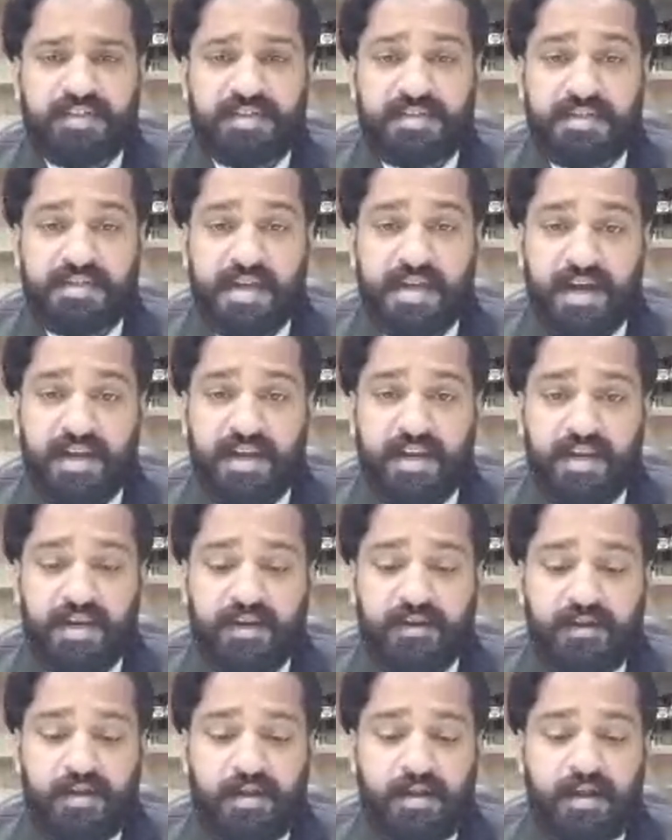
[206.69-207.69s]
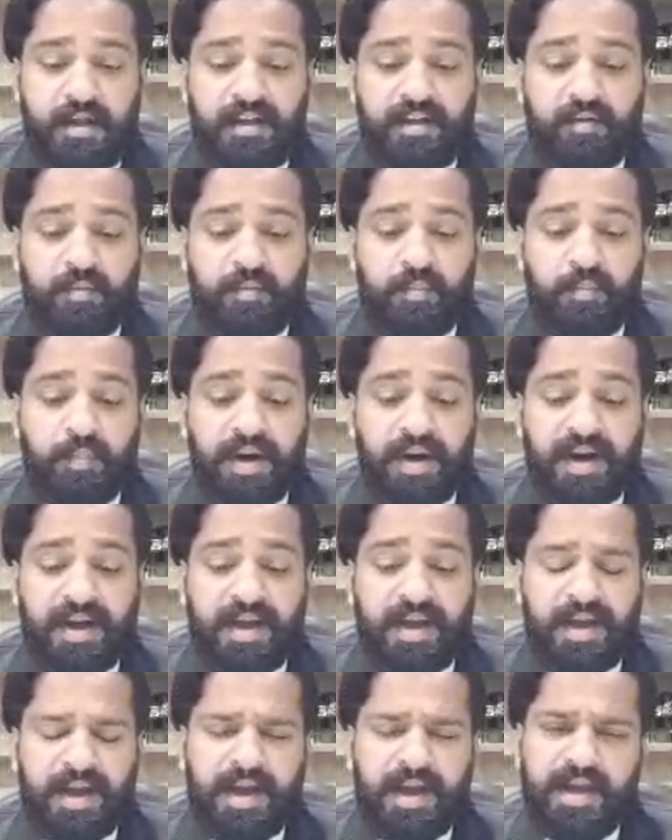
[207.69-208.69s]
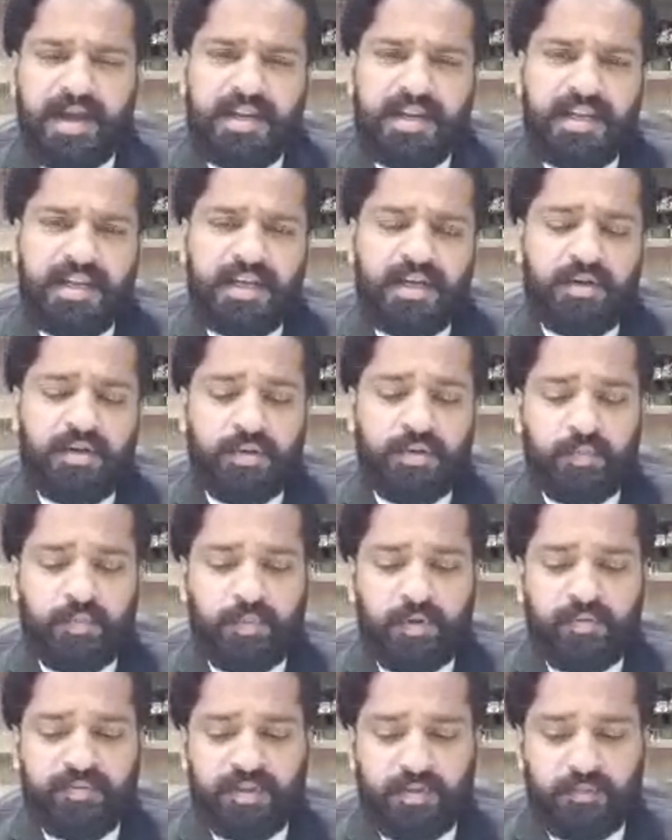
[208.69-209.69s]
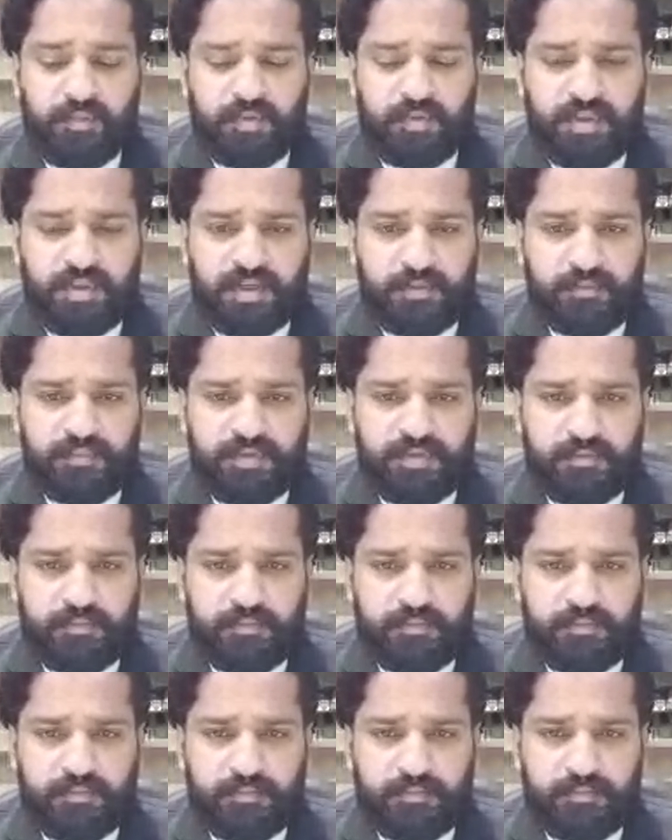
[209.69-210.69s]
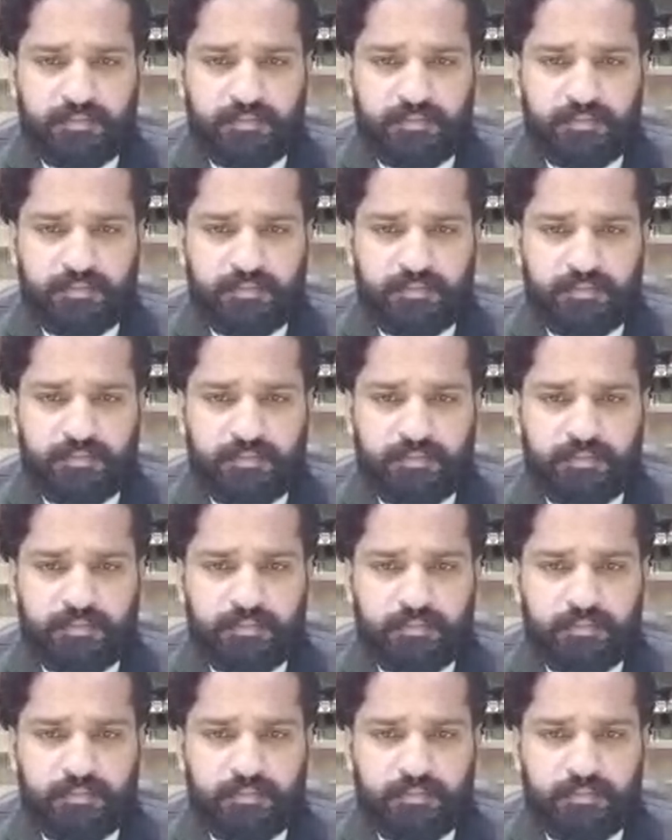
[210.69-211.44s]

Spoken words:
An act which is done by any group of the Muslims.